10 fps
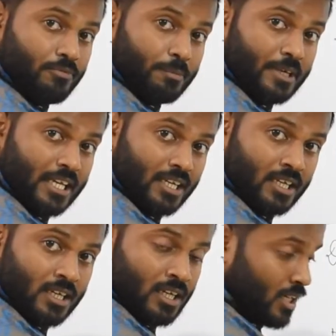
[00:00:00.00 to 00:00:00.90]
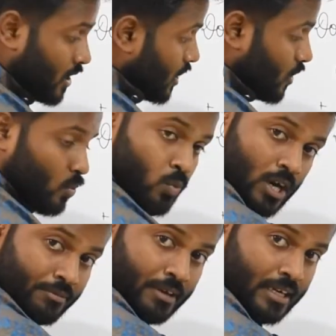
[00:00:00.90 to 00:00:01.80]
15,
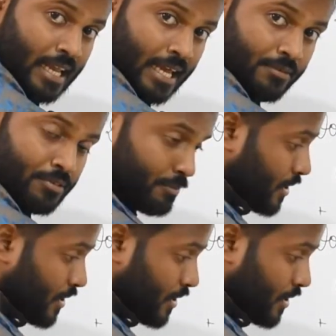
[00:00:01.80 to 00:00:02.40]
1 will carry from